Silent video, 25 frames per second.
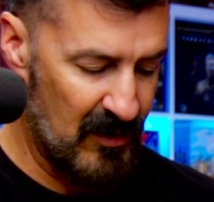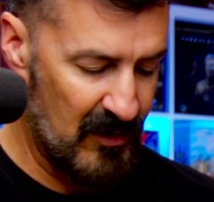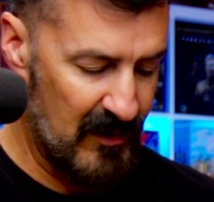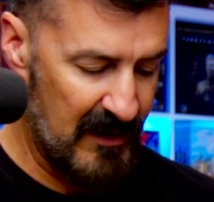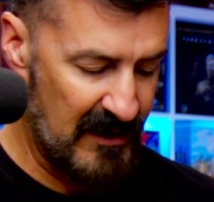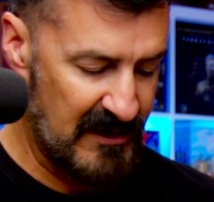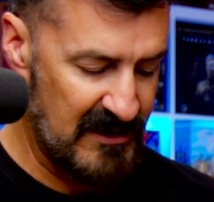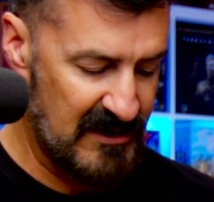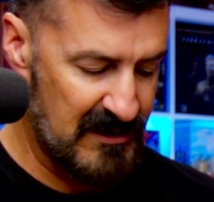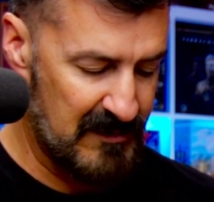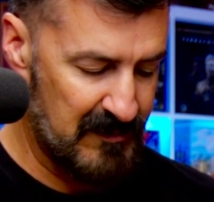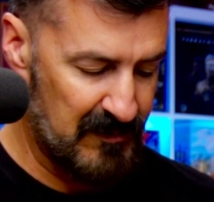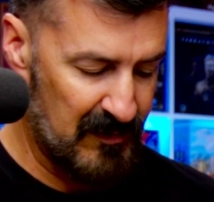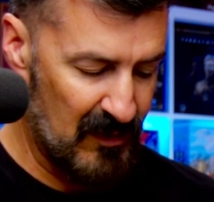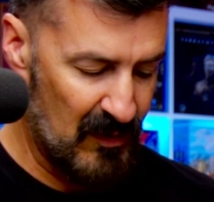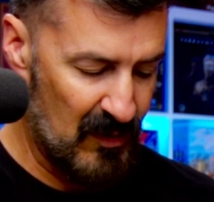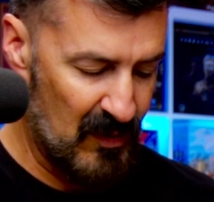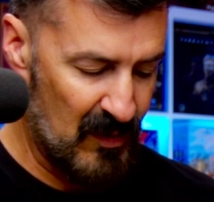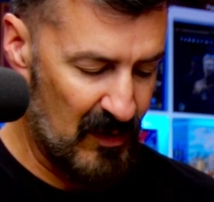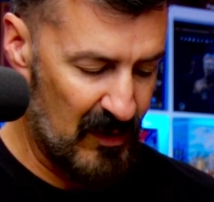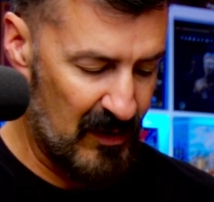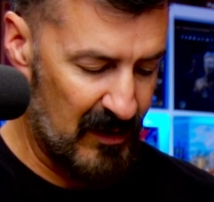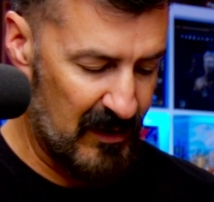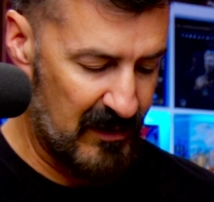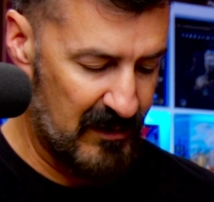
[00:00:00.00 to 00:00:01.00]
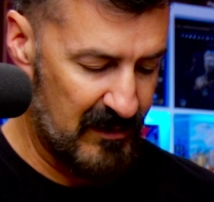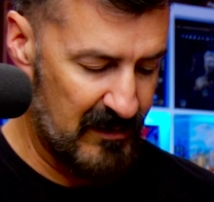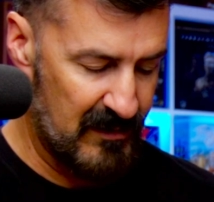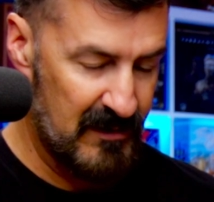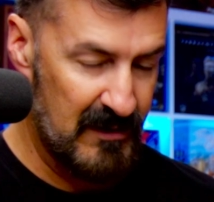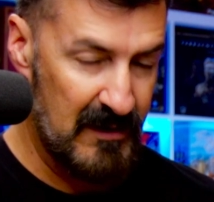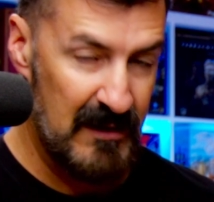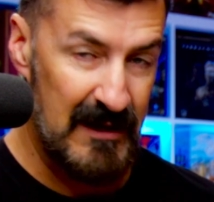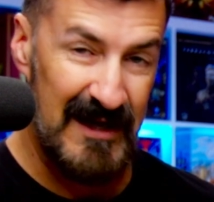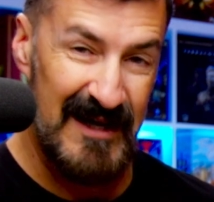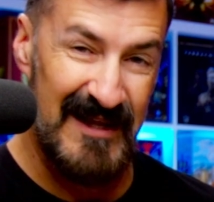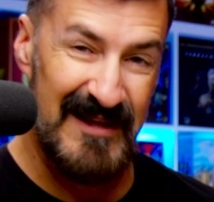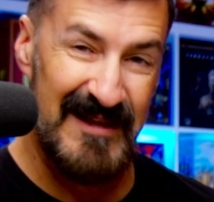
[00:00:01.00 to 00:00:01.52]
to explore,
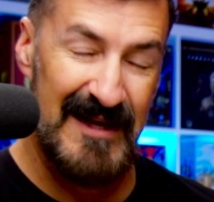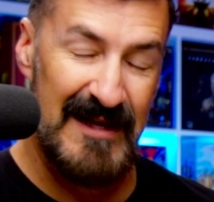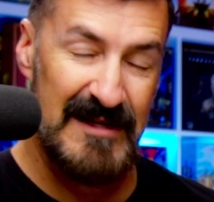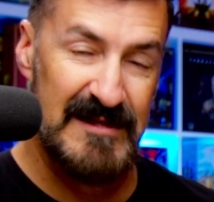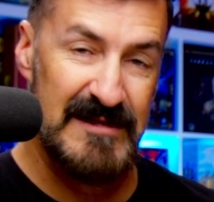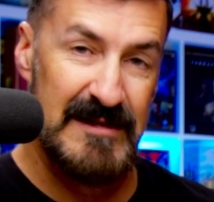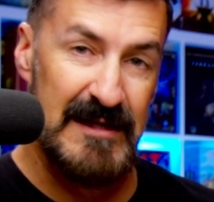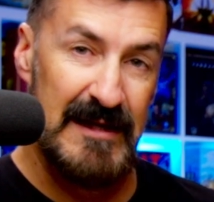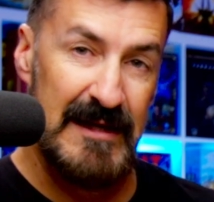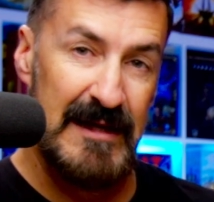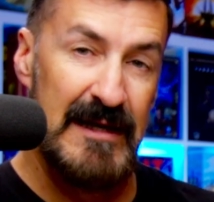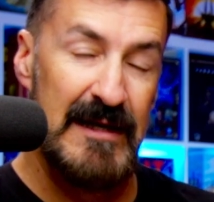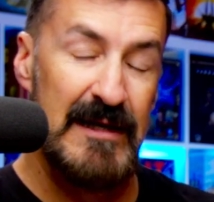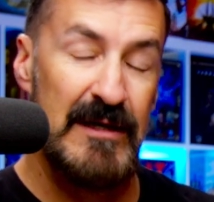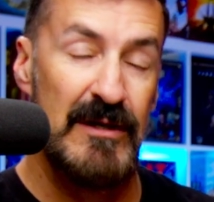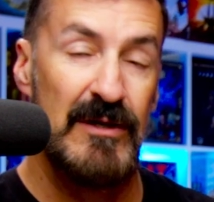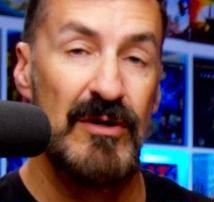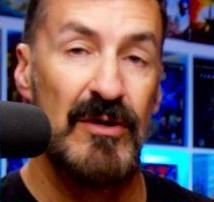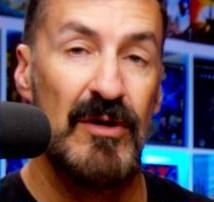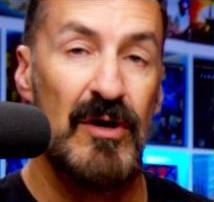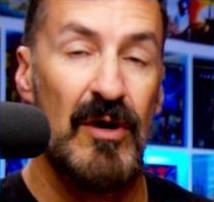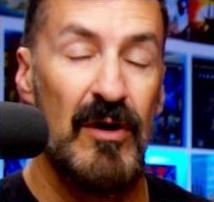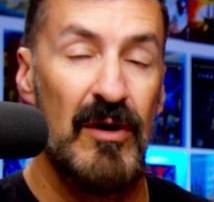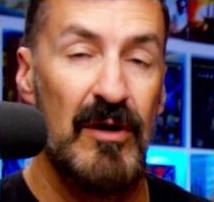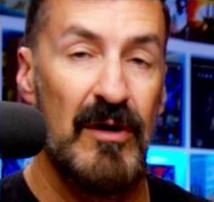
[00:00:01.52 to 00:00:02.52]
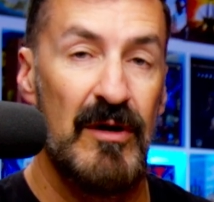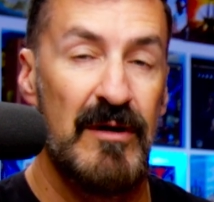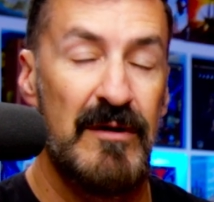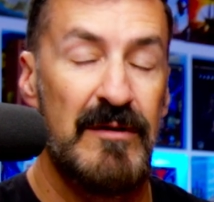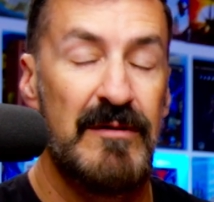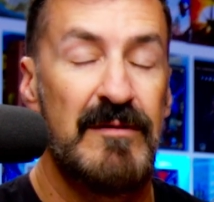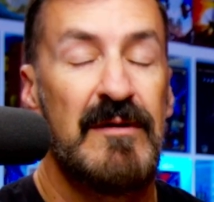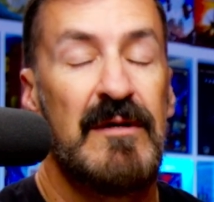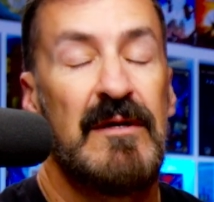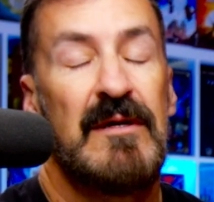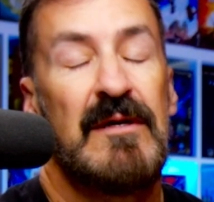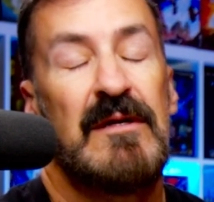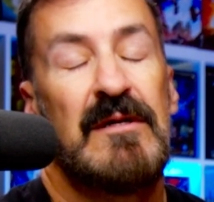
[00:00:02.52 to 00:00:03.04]
and that's the hidden card.